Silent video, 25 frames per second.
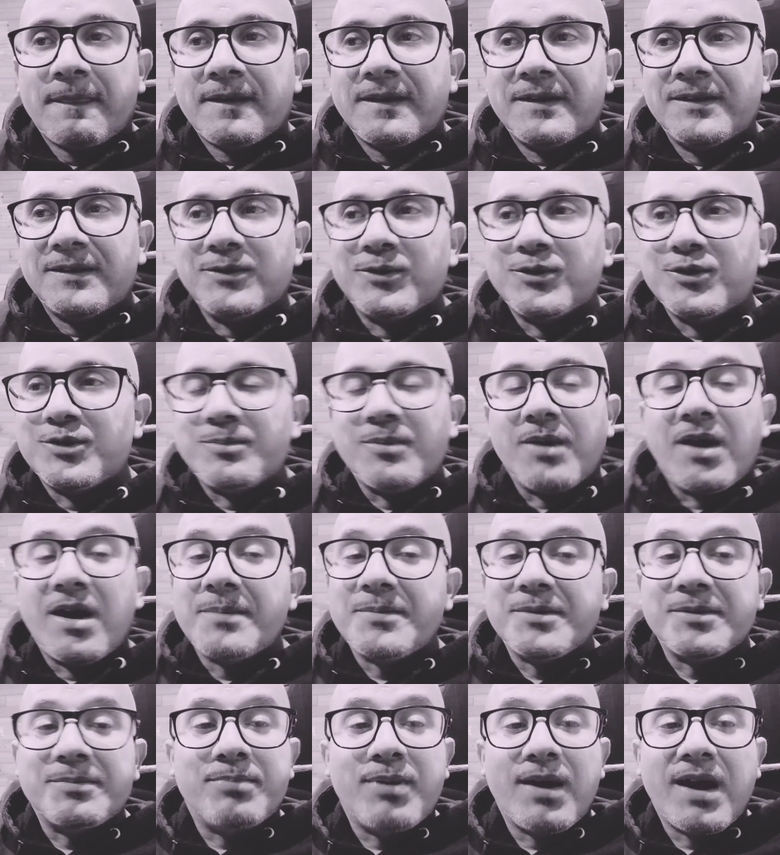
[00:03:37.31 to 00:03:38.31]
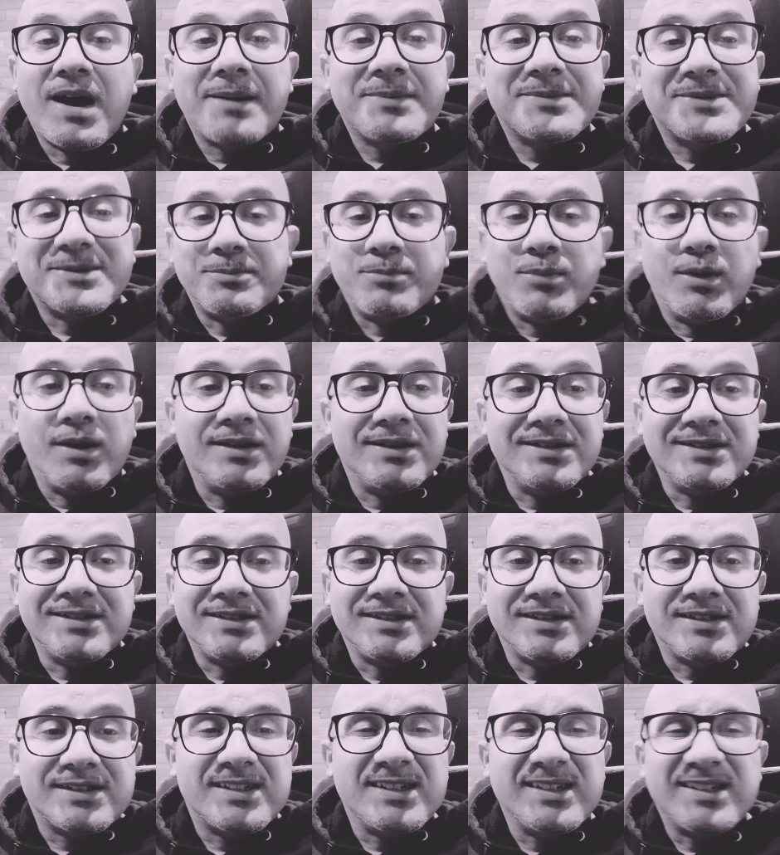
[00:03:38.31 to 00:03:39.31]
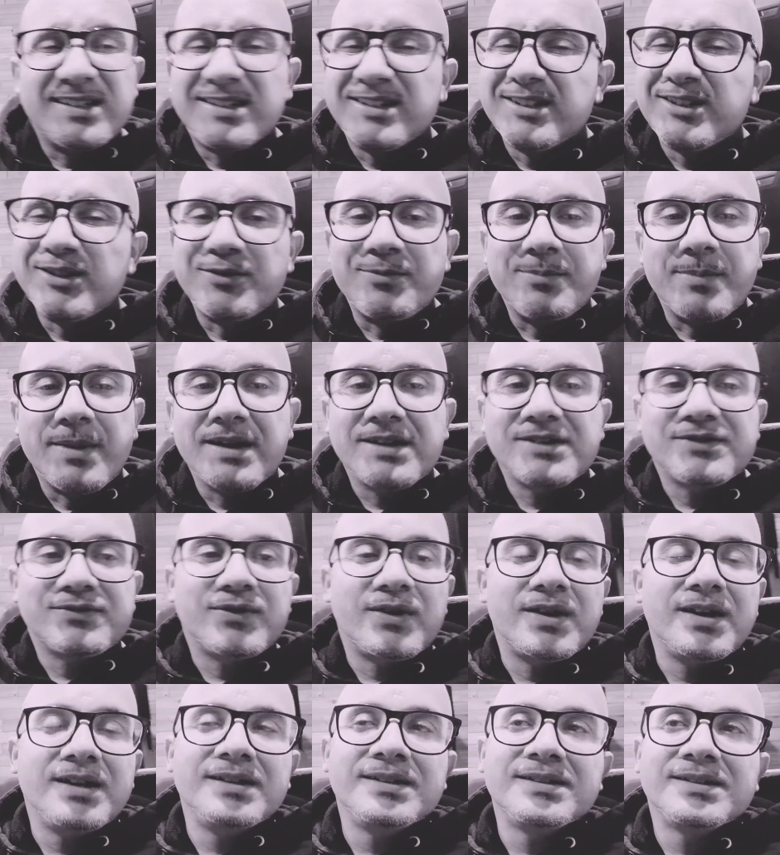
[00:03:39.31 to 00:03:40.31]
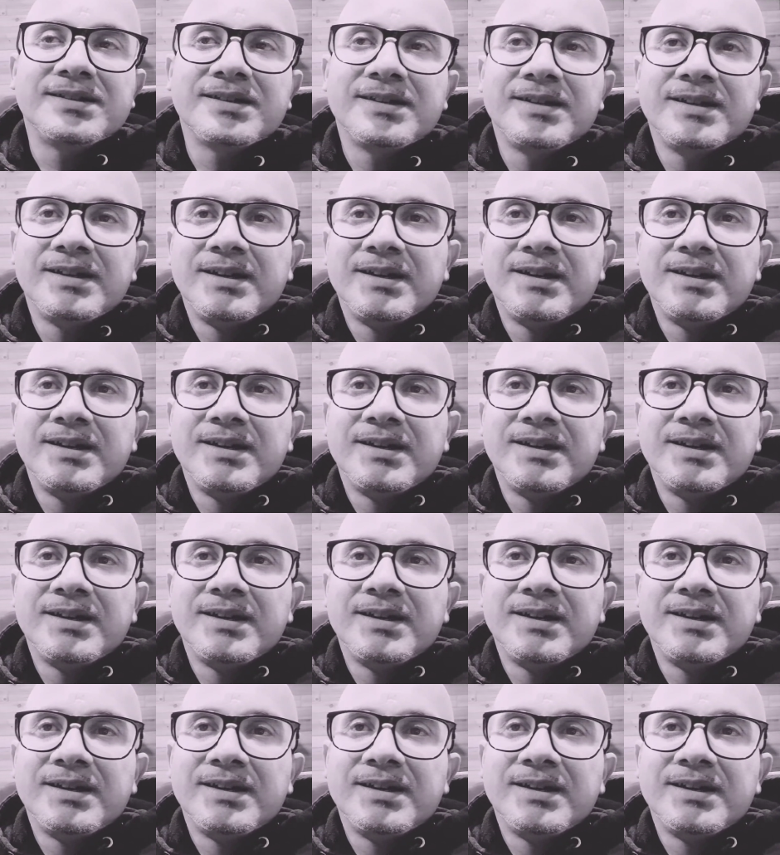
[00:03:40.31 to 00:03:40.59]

your mom, your pops, your brothers, your sister, your best friends.